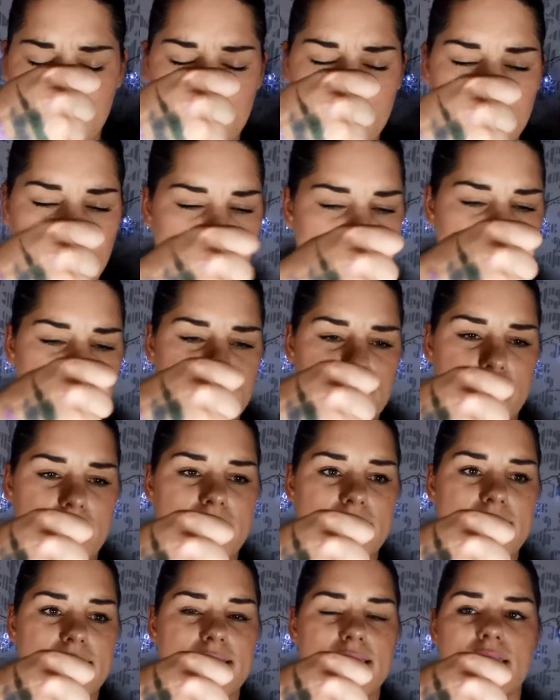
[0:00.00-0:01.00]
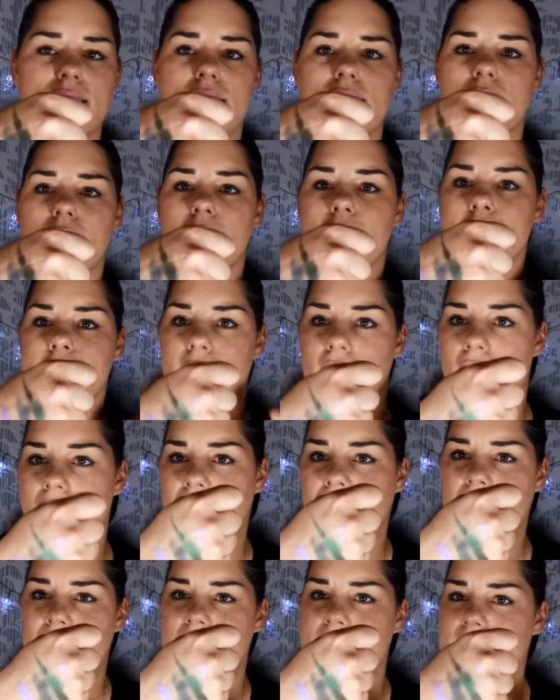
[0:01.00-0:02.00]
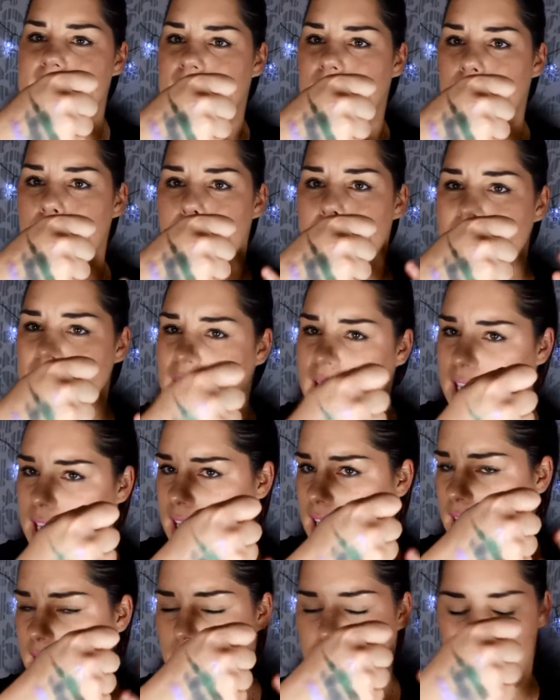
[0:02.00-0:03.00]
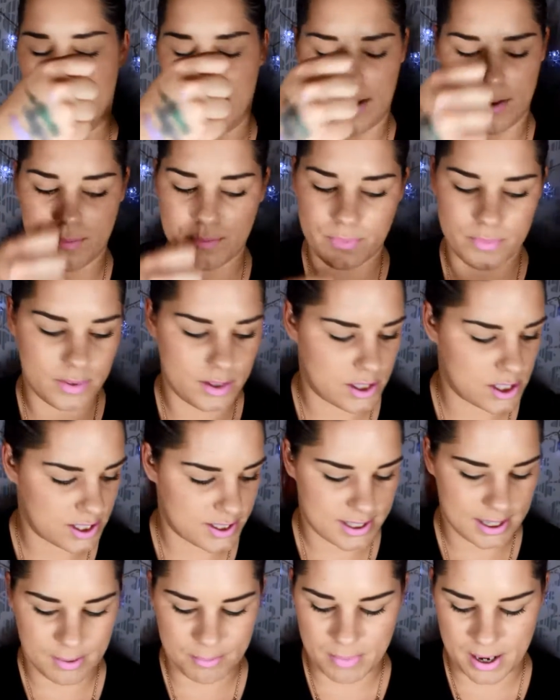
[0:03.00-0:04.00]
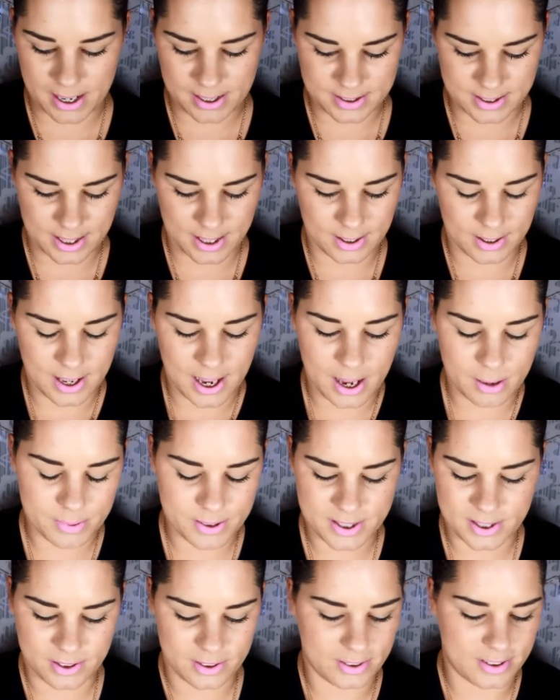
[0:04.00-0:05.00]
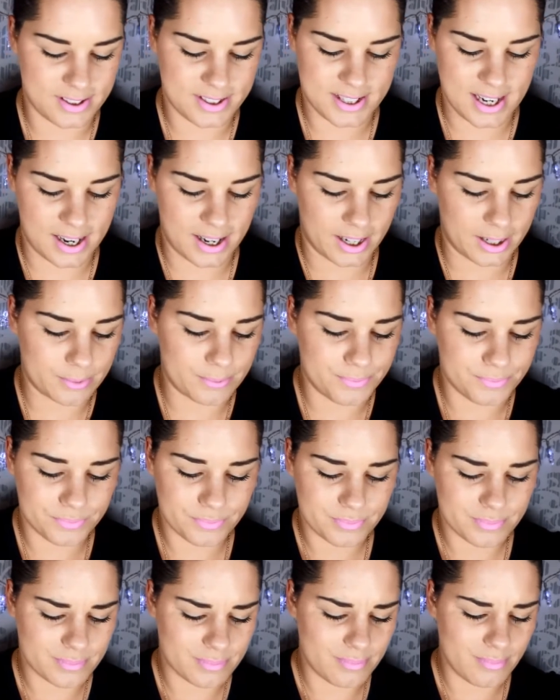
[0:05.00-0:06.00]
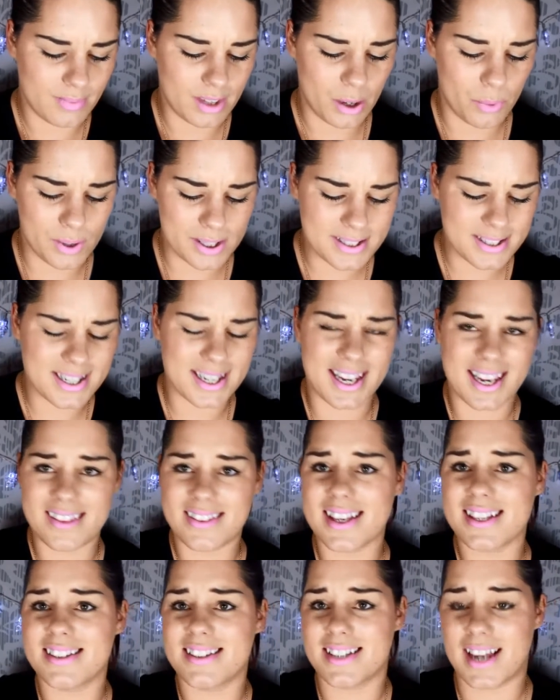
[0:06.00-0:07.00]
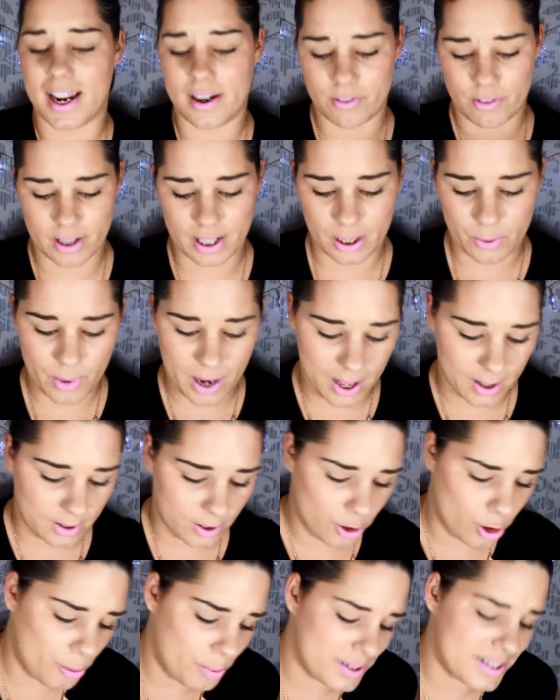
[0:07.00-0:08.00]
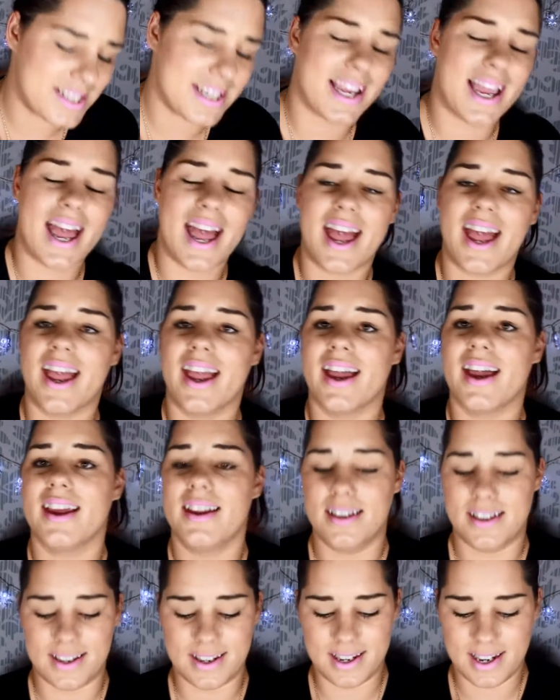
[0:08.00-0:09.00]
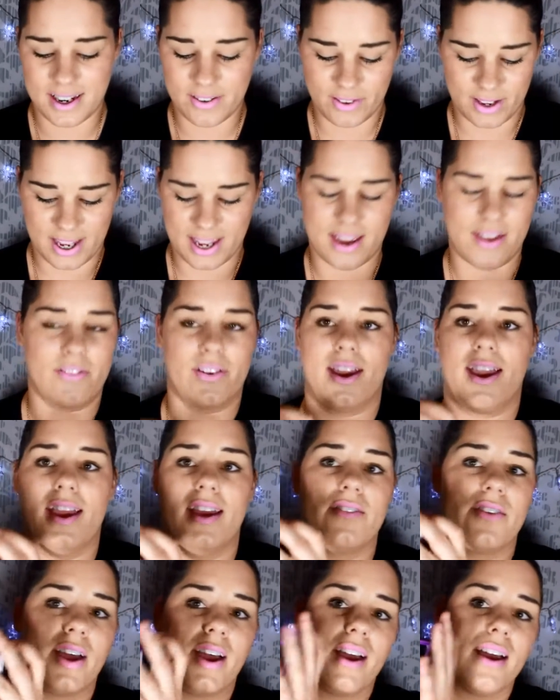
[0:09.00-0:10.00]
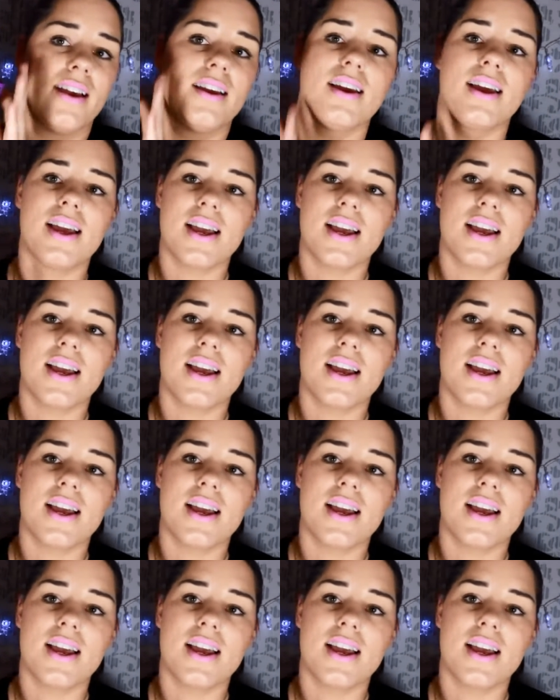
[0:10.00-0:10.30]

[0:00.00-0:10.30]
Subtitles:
gorgeous violet-y, pinky, just amazing, absolutely stunning. Once again, they stain really well. Urban Decay never ever